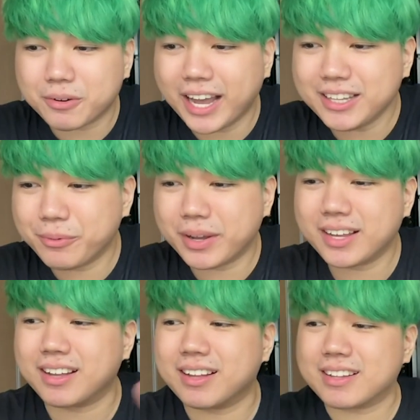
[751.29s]

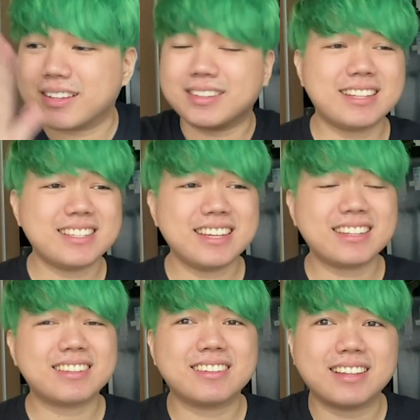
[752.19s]
anyway, that's
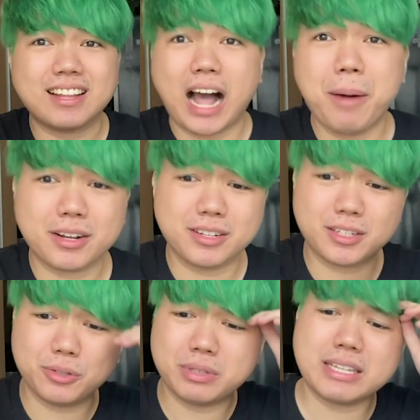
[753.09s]
it. I'm gonna
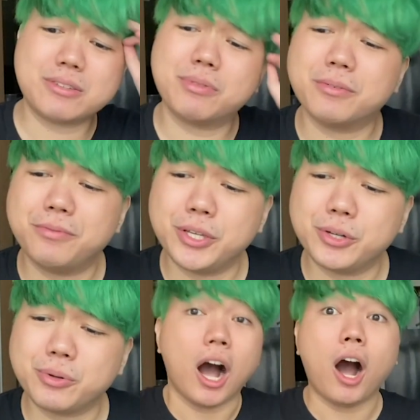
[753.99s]
conclude this
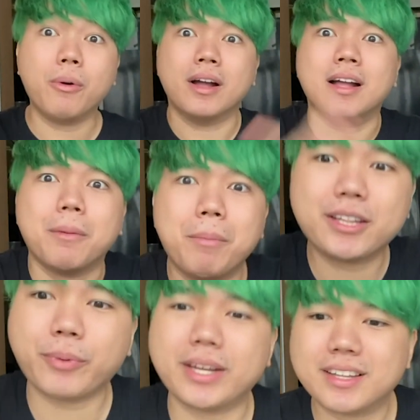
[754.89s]
review. Oh, by
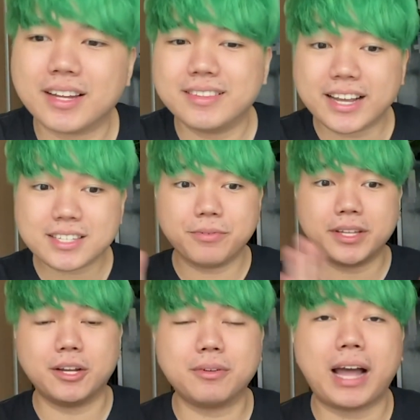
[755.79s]
the way, the next
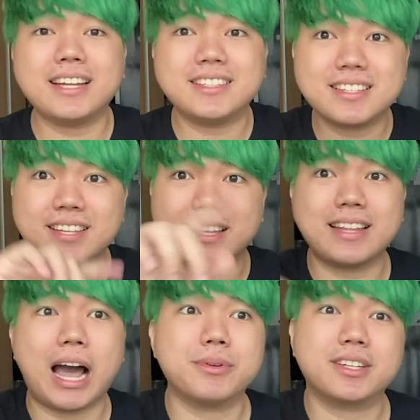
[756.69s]
video, I did say
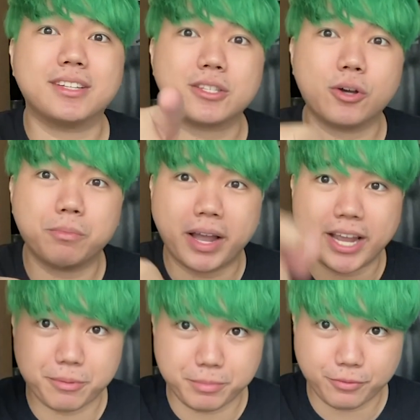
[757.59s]
that I was gonna tone my
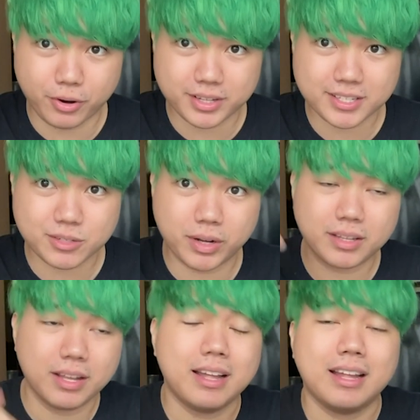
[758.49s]
hair before this one.
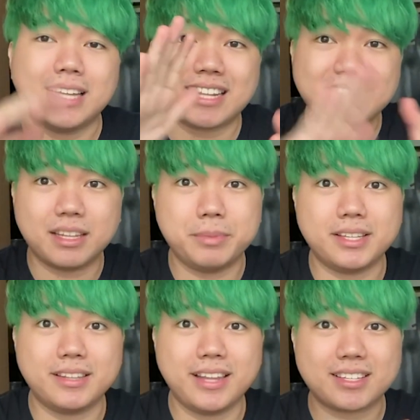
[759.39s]
That's gonna be
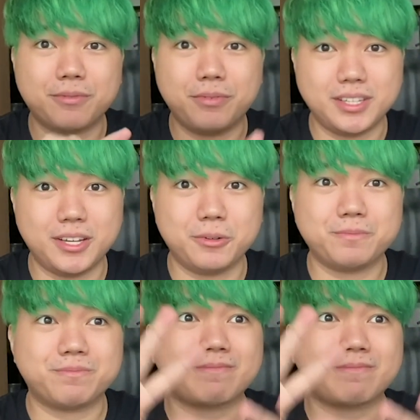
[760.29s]
the next video.